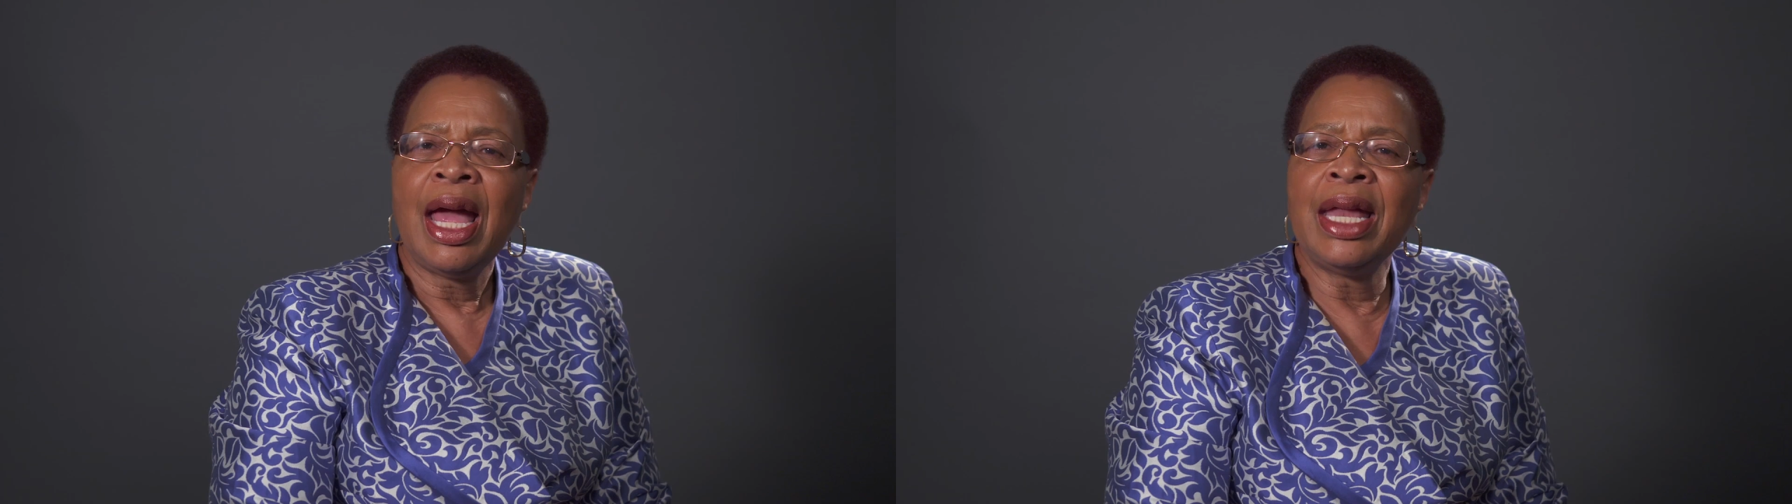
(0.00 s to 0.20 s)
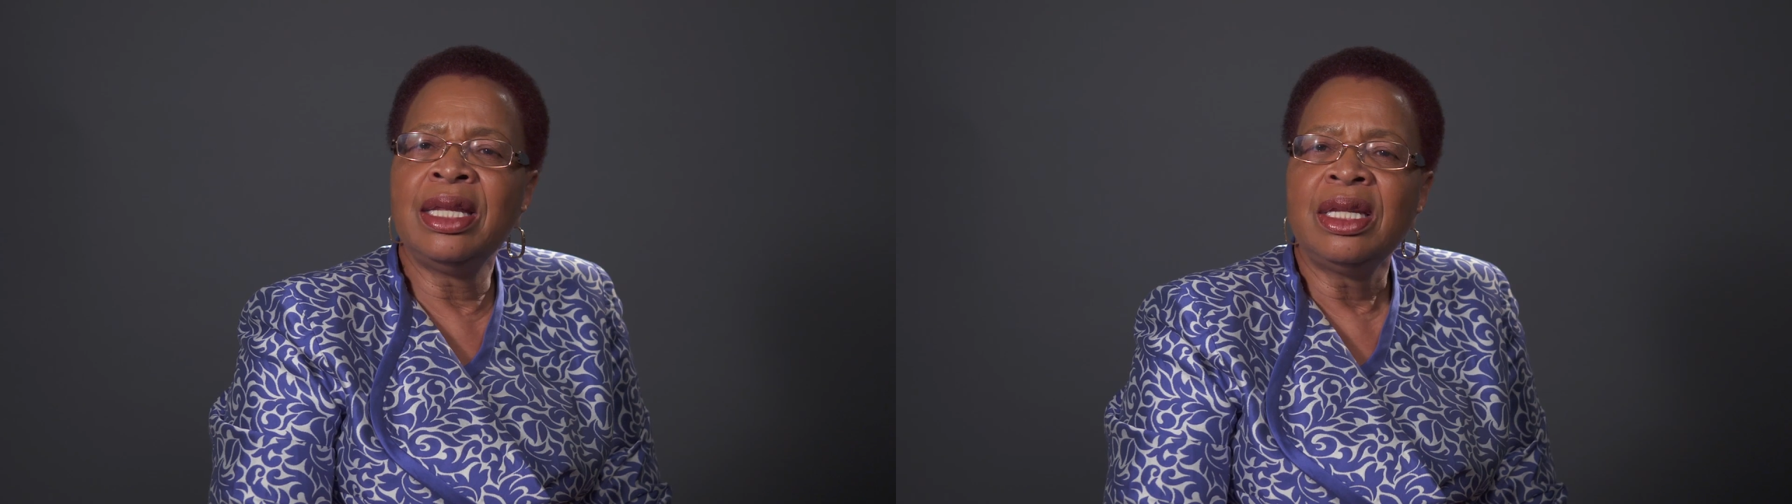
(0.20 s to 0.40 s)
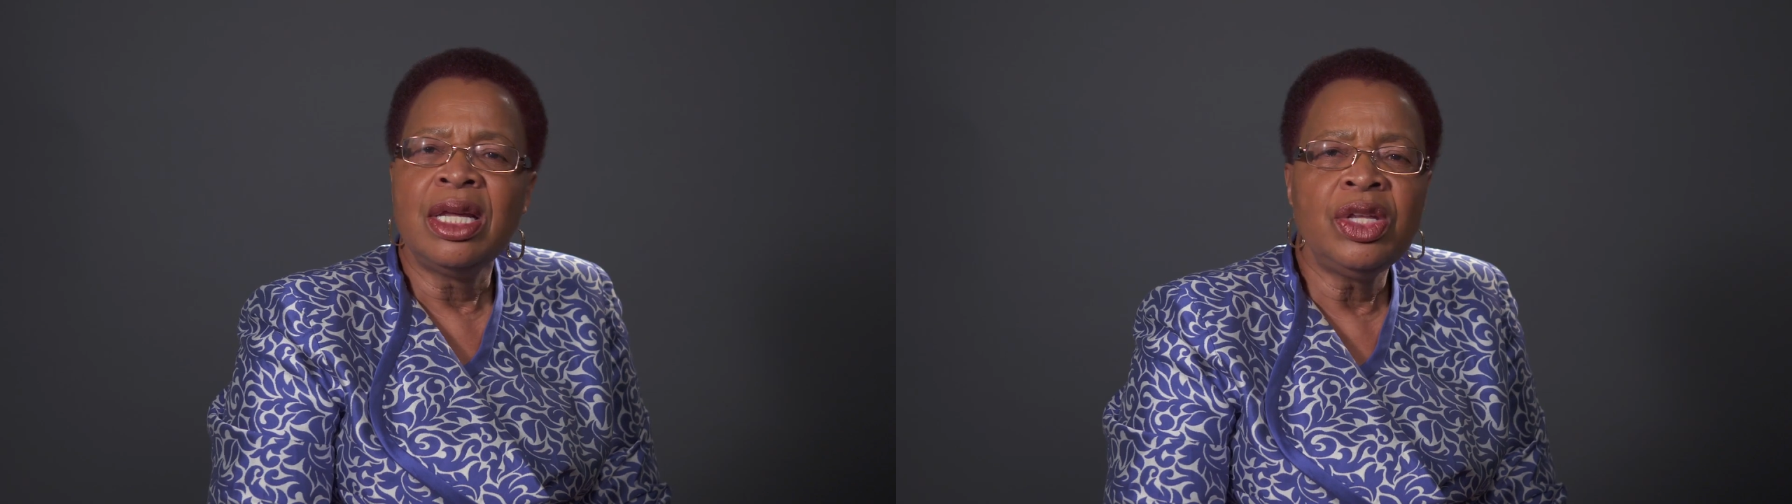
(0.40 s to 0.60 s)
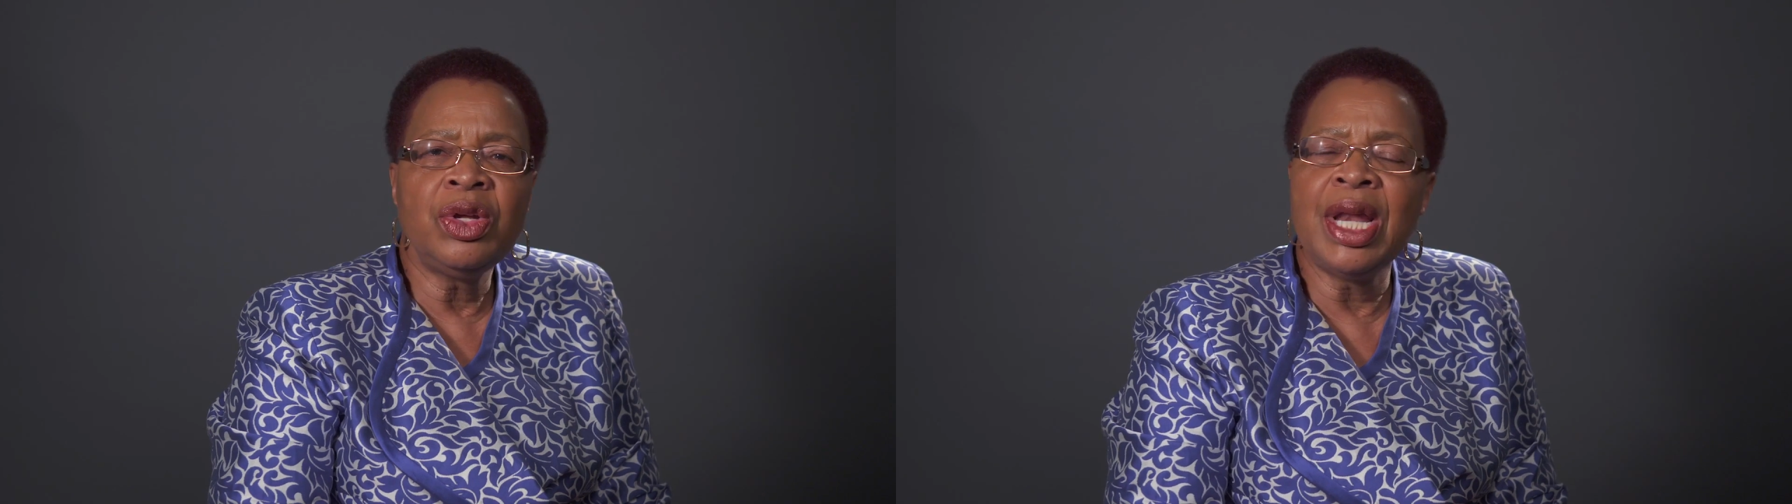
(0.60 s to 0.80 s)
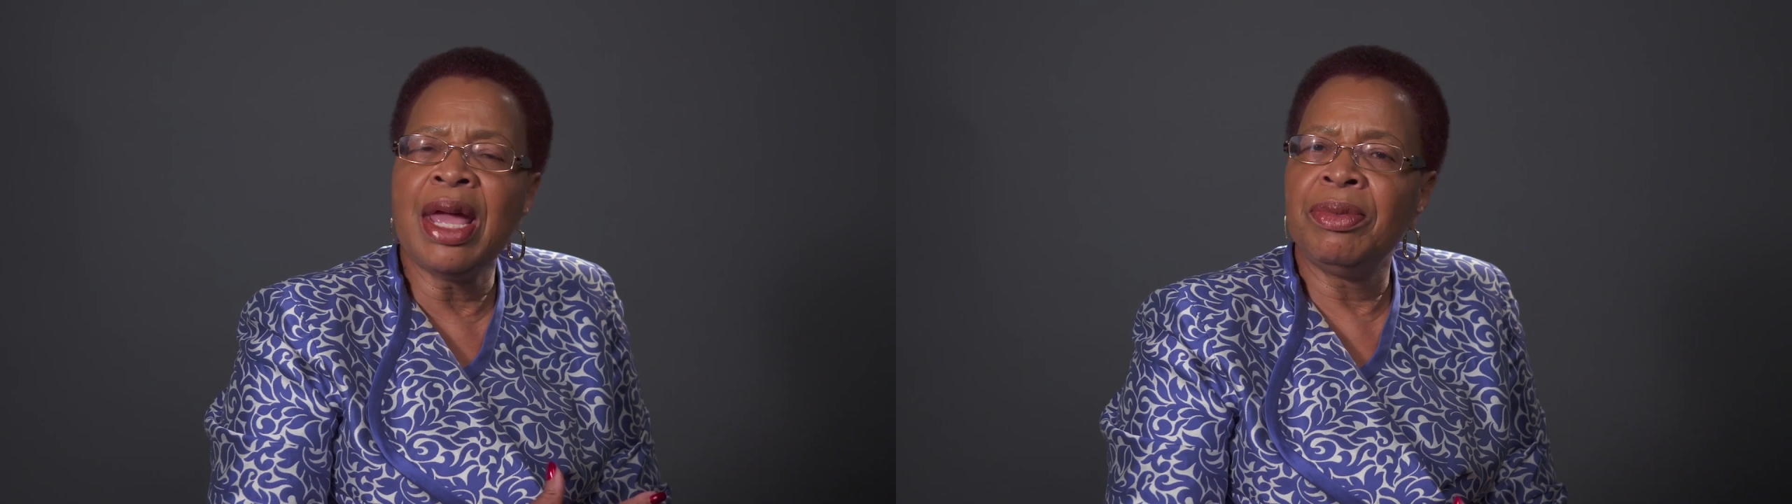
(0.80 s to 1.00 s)
and
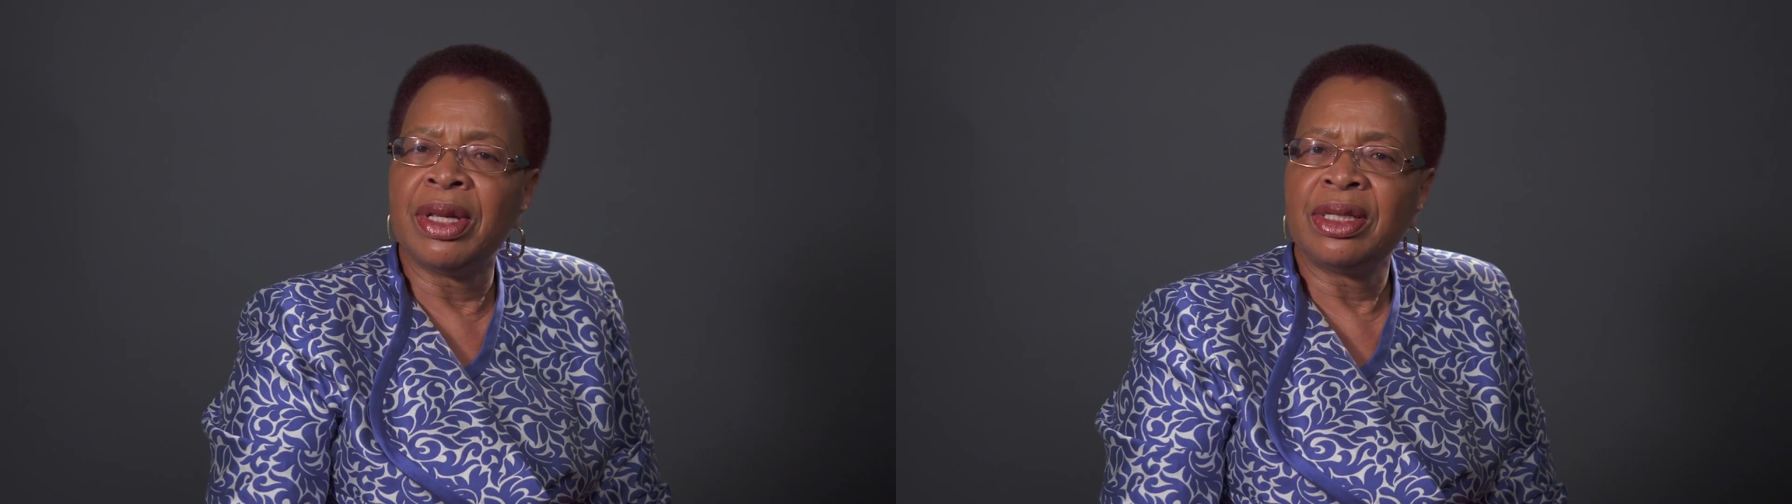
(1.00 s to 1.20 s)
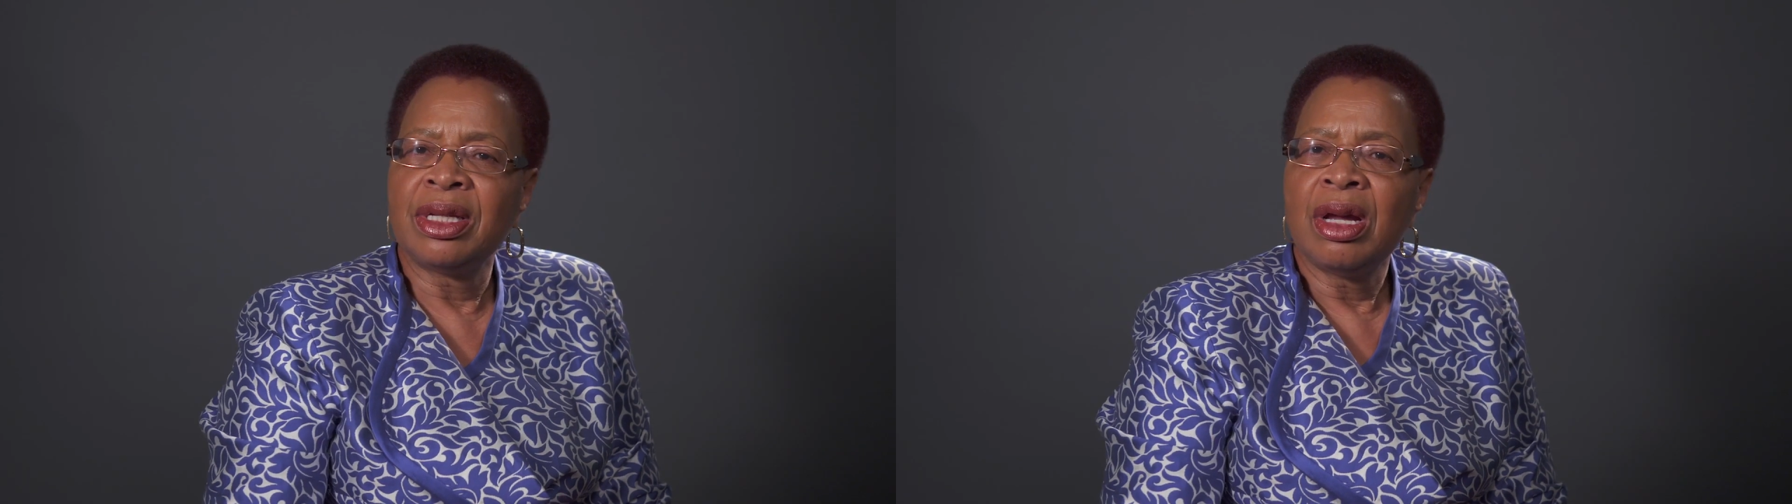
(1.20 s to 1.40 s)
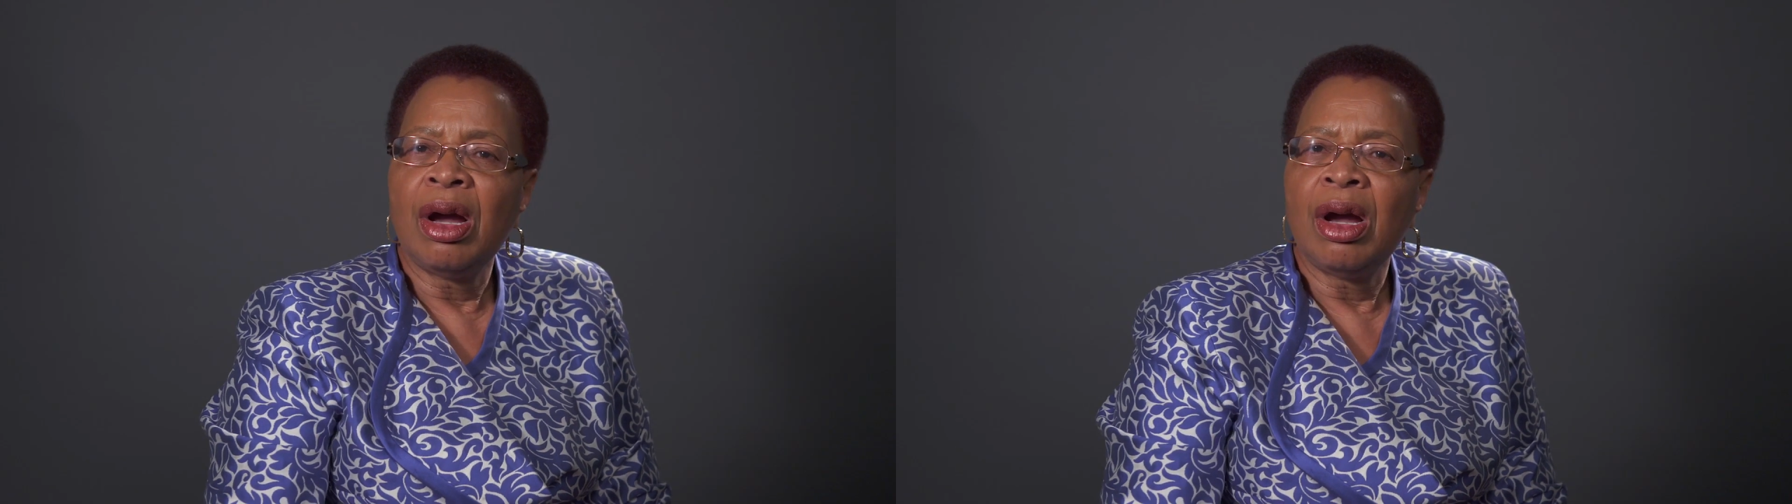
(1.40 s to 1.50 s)
you name it.